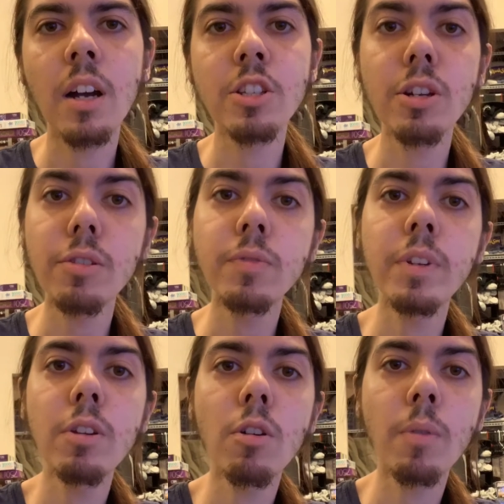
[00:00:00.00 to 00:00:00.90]
Share this
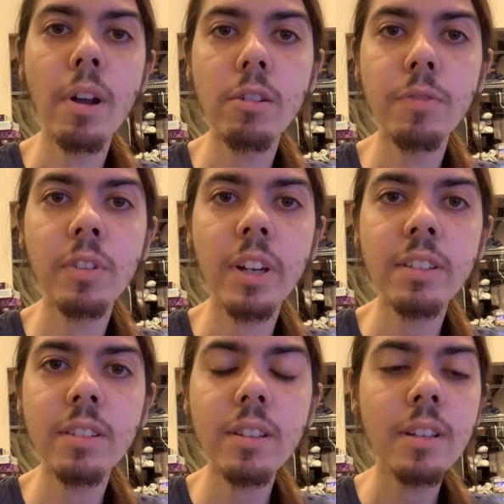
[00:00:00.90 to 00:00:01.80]
video around if you
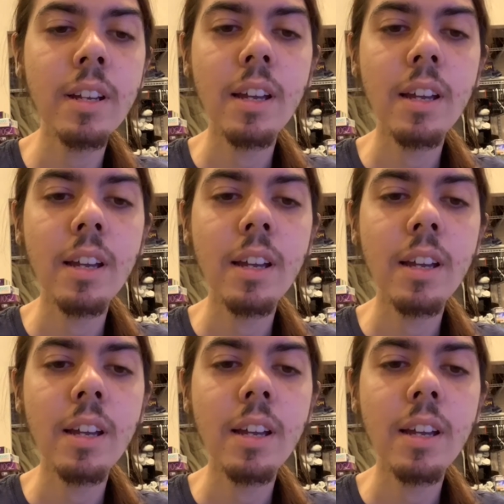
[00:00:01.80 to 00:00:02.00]
liked it.